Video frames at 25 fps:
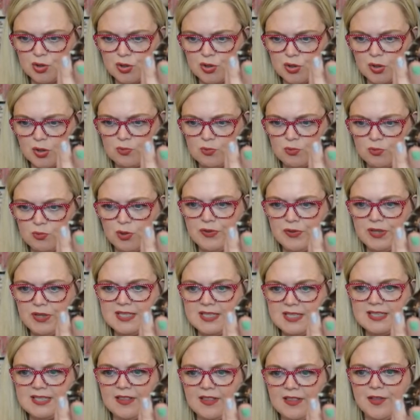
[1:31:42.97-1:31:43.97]
Ruthie is
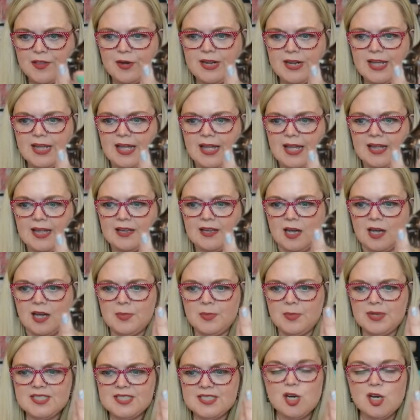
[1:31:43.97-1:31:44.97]
at 38. I'm going
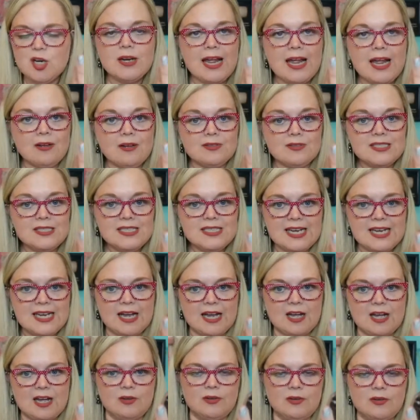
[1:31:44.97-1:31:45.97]
to start counting
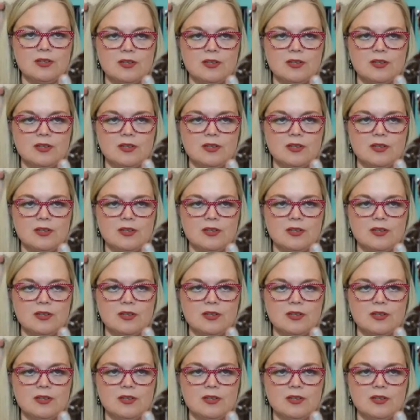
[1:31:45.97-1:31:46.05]
down